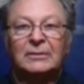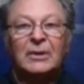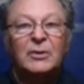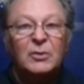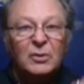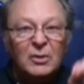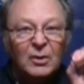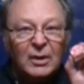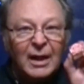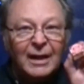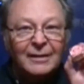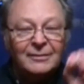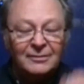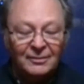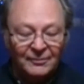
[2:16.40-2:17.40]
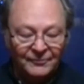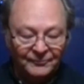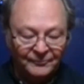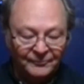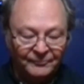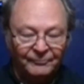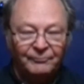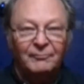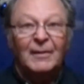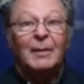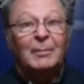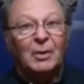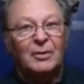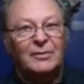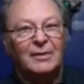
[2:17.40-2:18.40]
This will go last
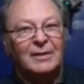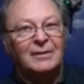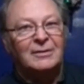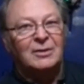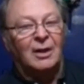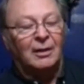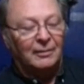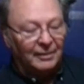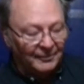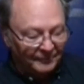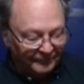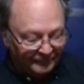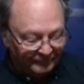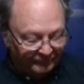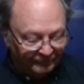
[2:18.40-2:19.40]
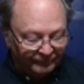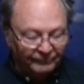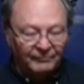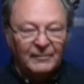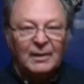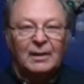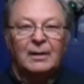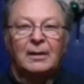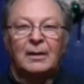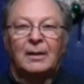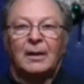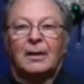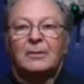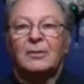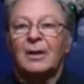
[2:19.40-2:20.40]
because it is chocolate.
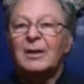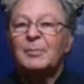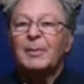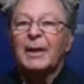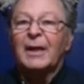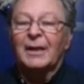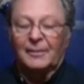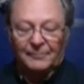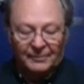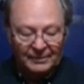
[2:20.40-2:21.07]
So let's begin.